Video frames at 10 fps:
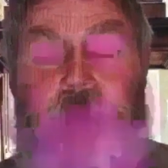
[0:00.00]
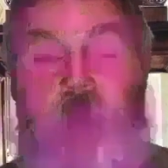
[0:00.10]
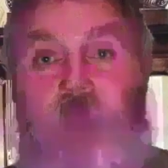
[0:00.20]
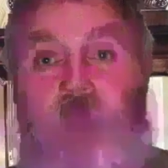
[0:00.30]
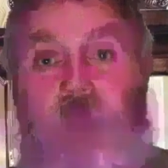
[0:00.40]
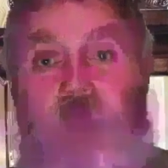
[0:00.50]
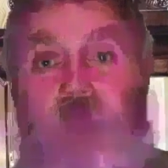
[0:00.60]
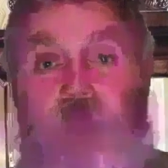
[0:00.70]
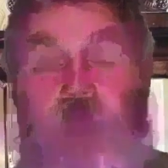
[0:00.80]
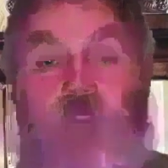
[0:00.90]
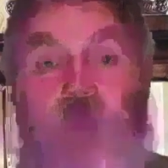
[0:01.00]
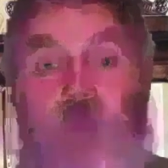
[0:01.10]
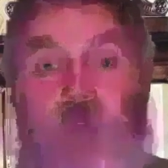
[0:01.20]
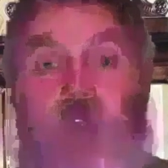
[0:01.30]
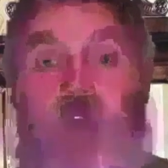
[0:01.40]
apply to the
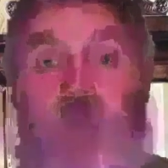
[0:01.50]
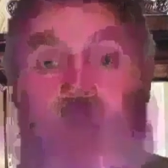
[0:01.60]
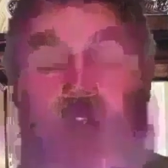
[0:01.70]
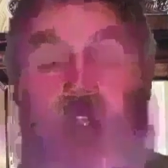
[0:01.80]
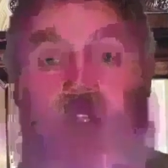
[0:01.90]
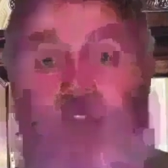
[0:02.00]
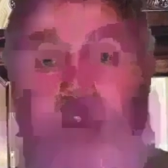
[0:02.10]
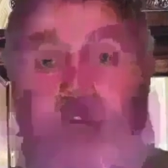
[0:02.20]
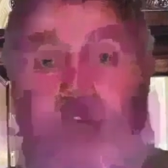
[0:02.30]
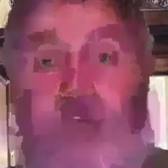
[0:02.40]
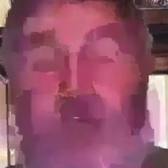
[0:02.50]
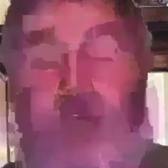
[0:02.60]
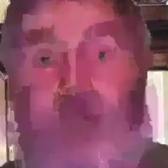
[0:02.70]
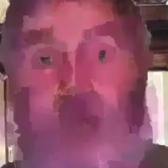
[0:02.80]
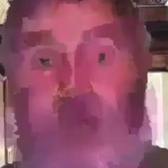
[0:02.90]
exiles. There is no account